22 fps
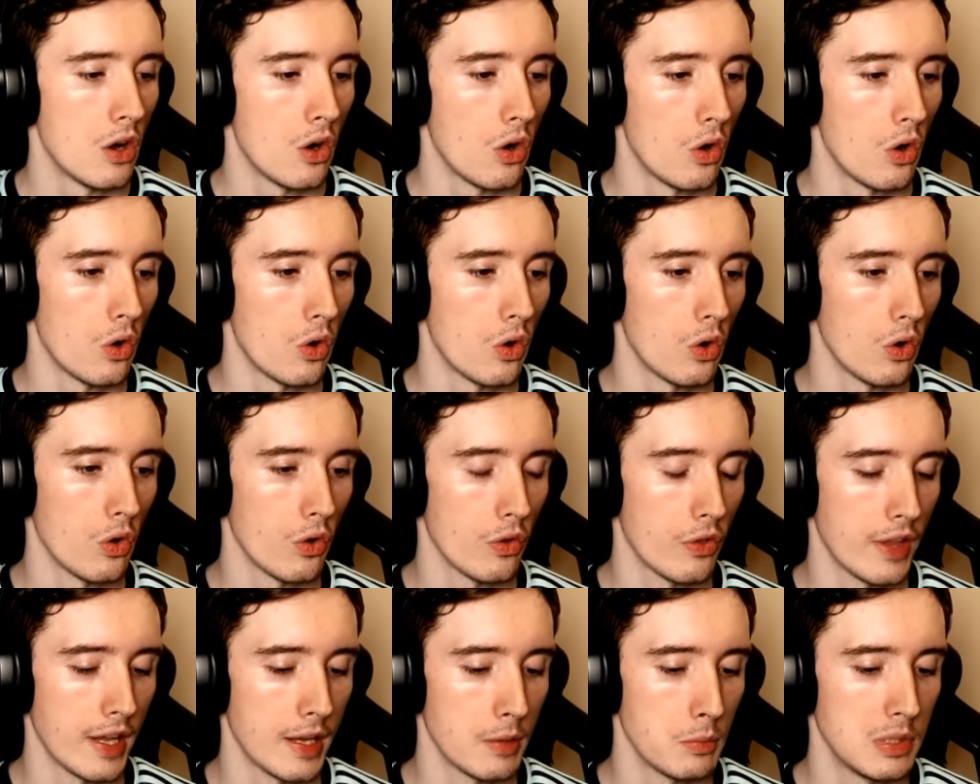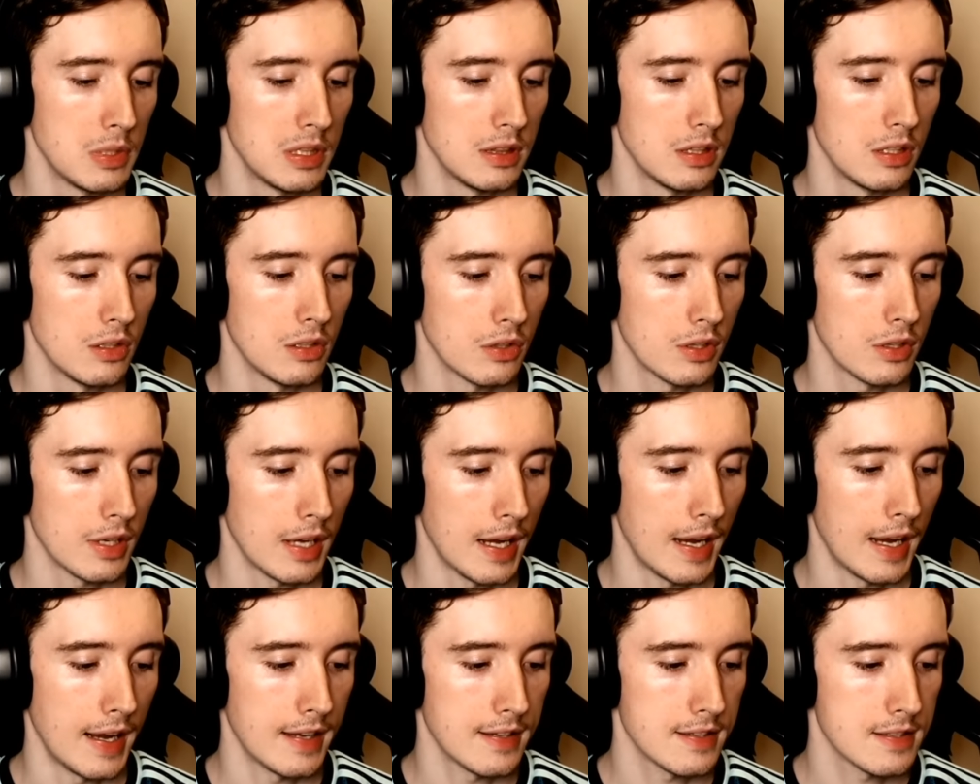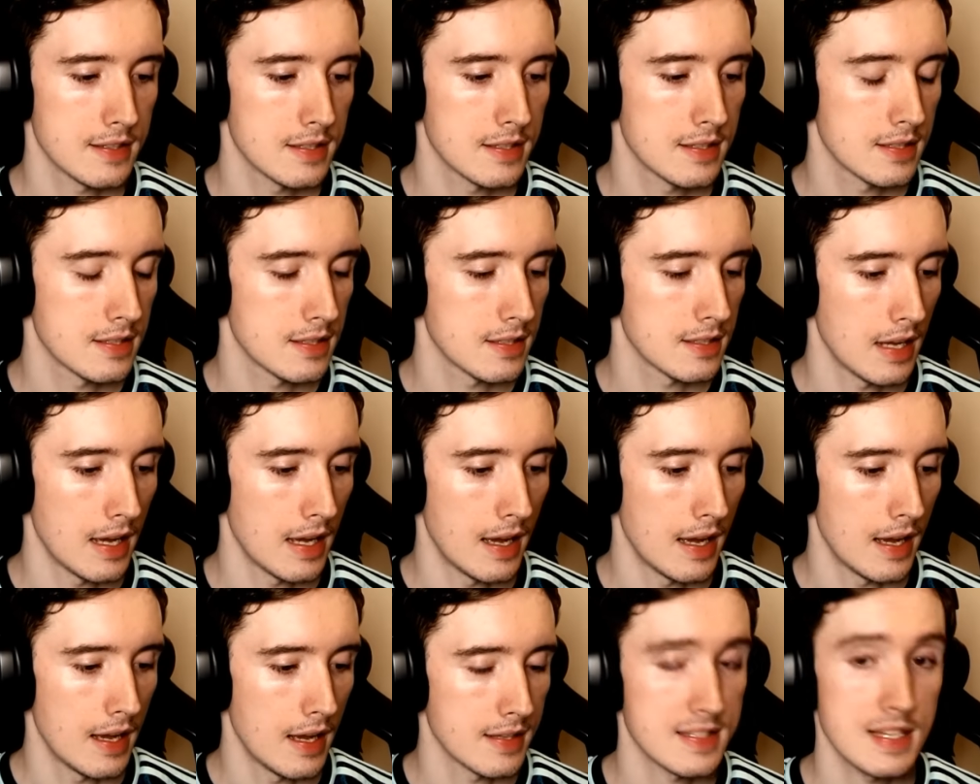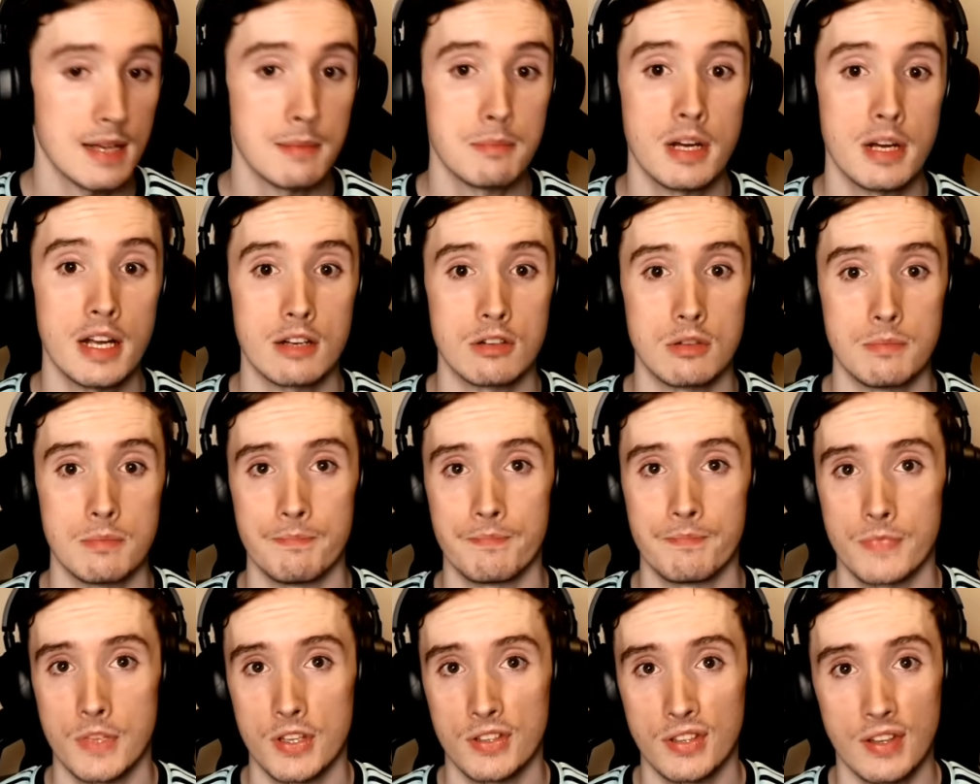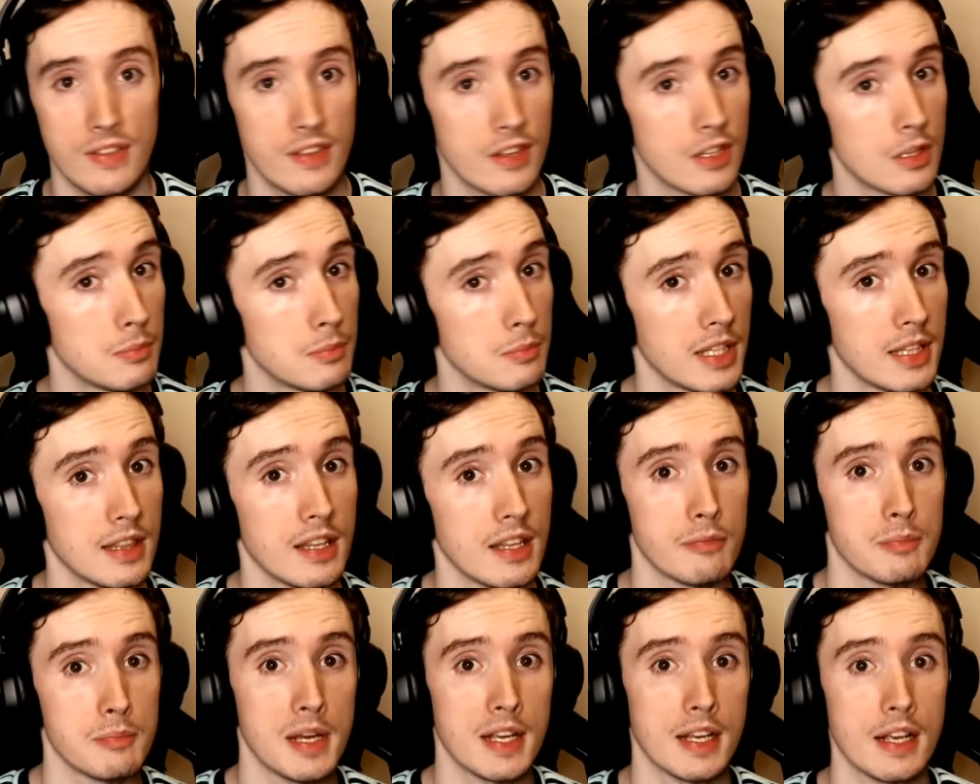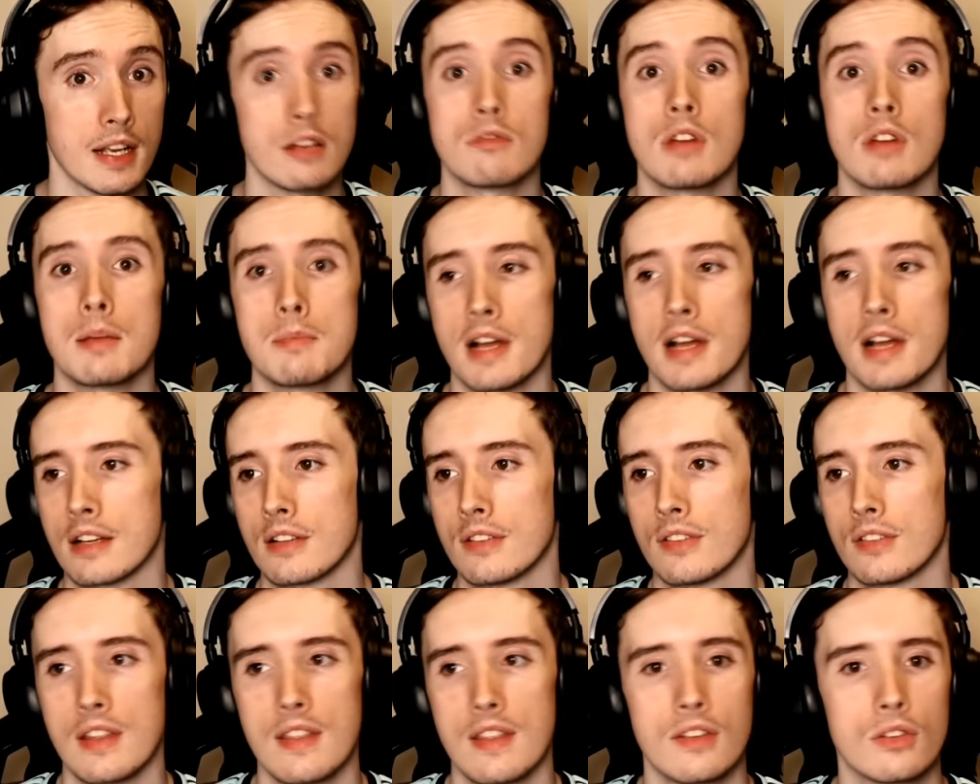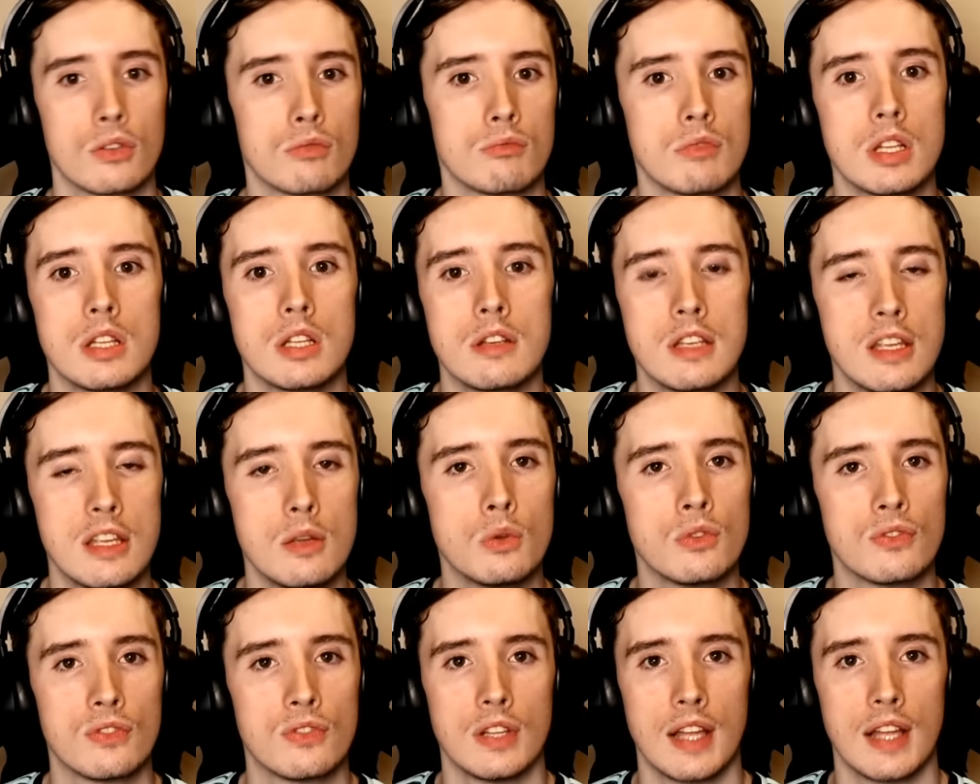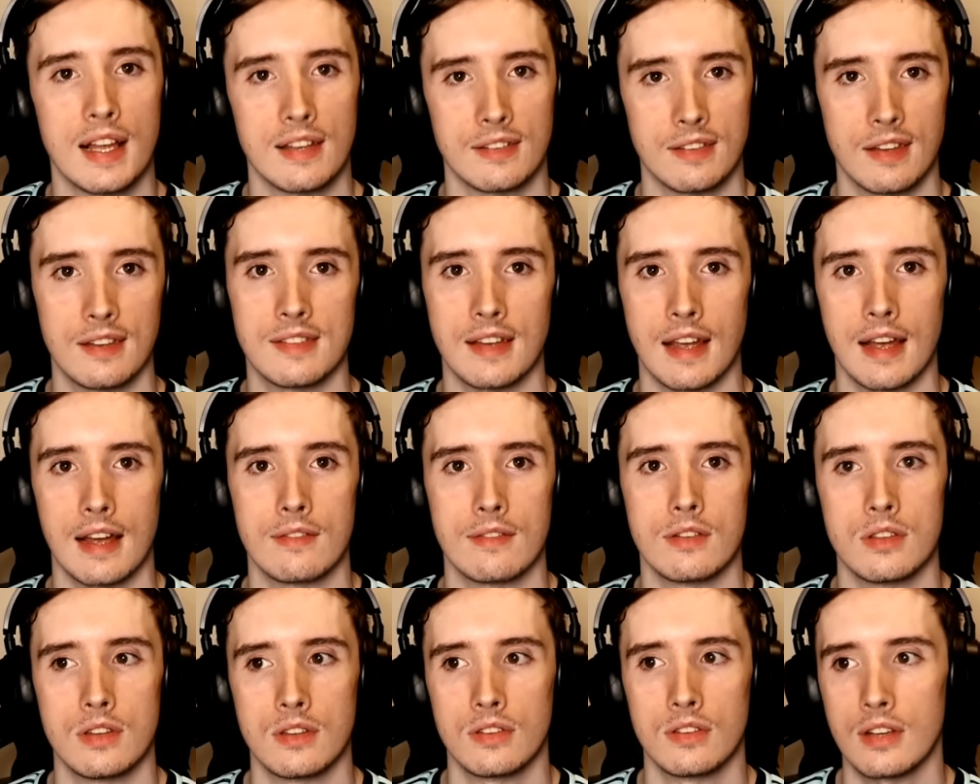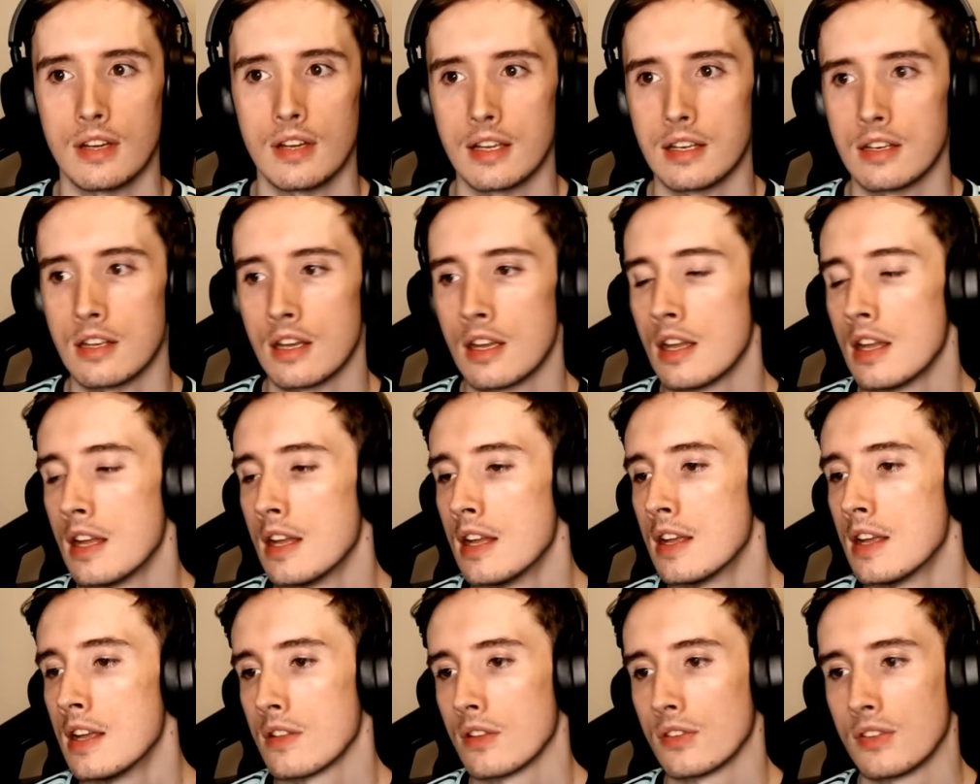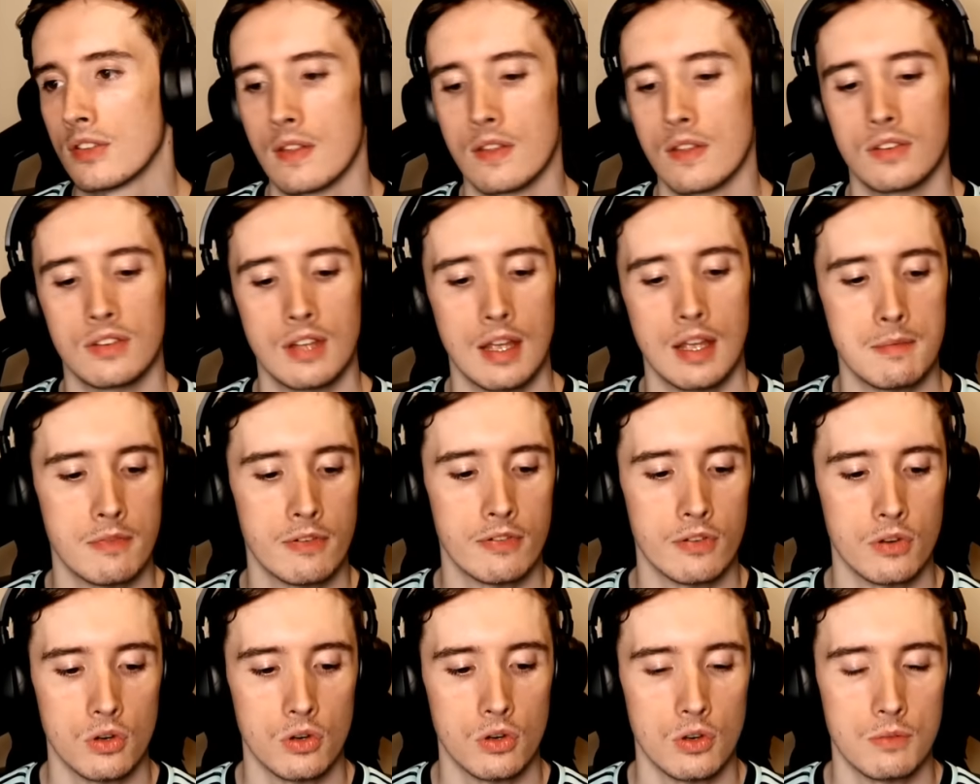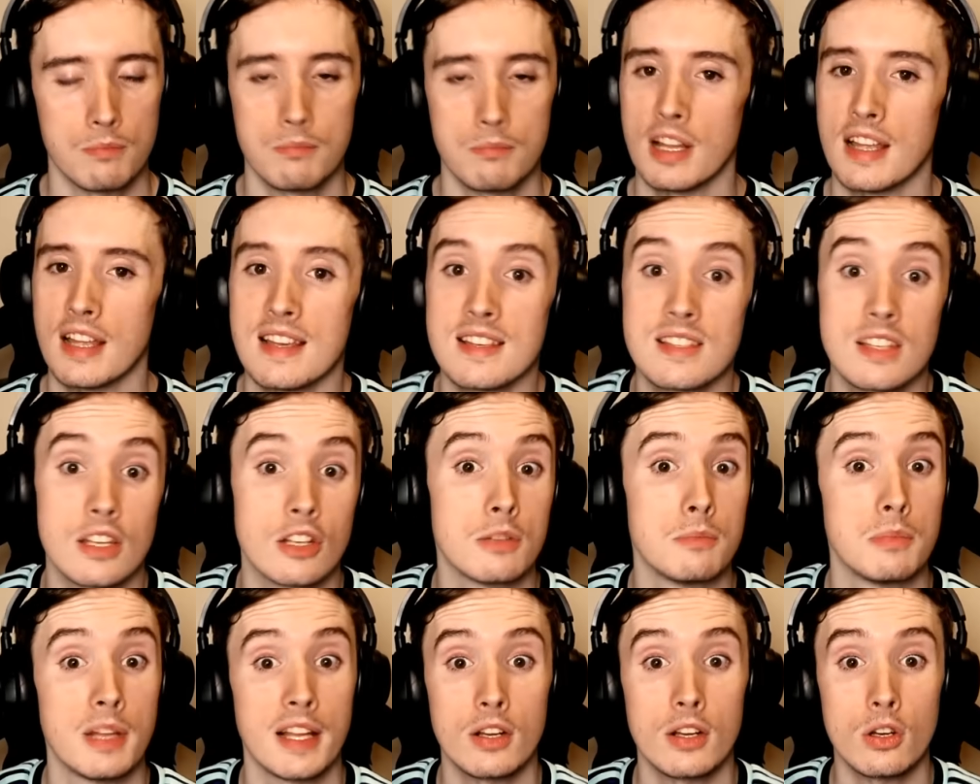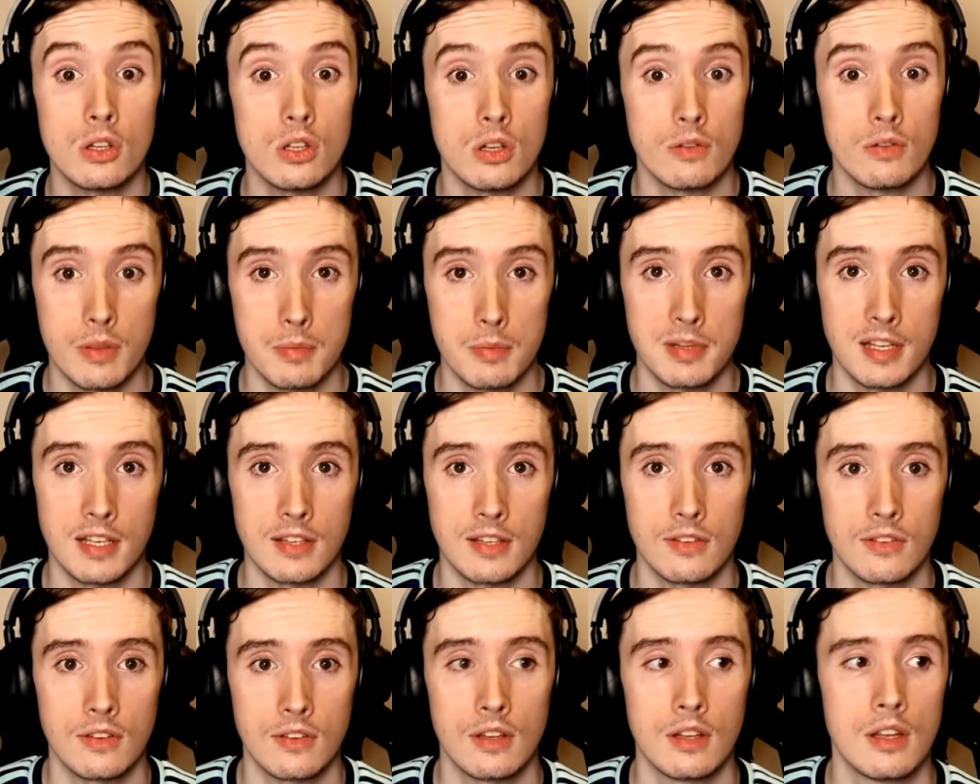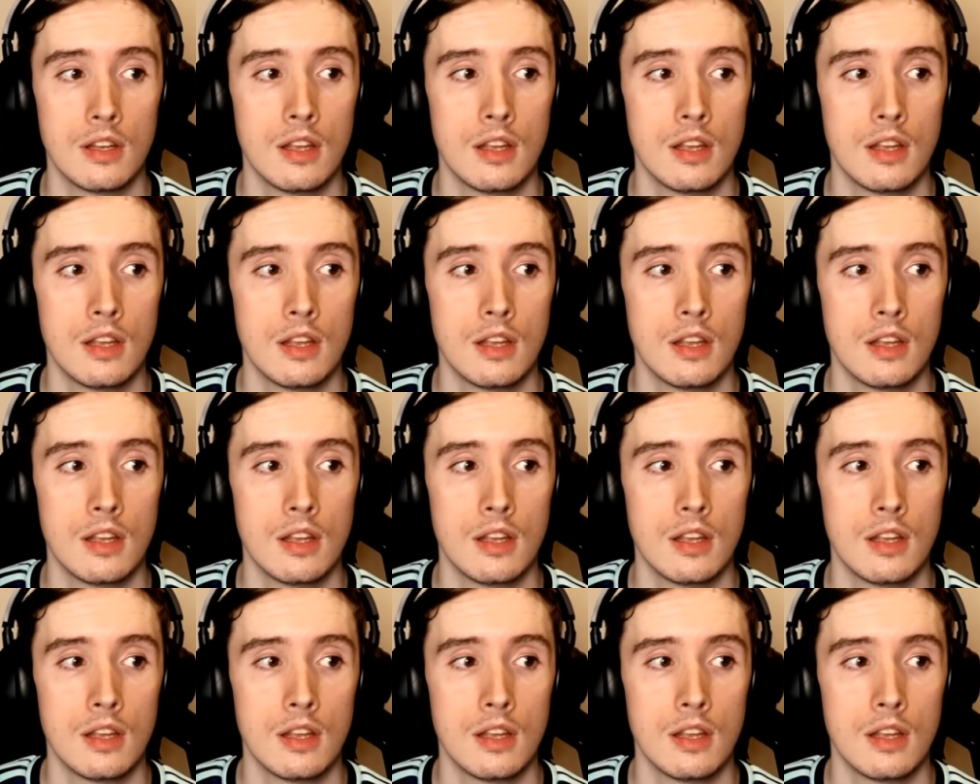Or they will look at Sam Byram, see that he can play left back and right back, and say that's a really useful asset to have in the side. I'll say the same for players that can play all over the place.